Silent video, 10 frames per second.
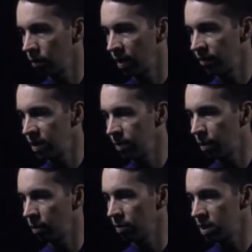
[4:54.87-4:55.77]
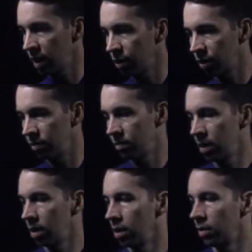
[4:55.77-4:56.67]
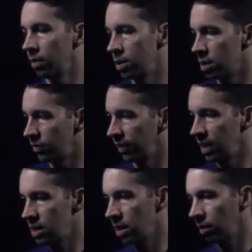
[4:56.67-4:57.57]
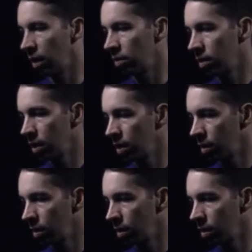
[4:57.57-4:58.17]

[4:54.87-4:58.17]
We have a depolarization, which is phase 0.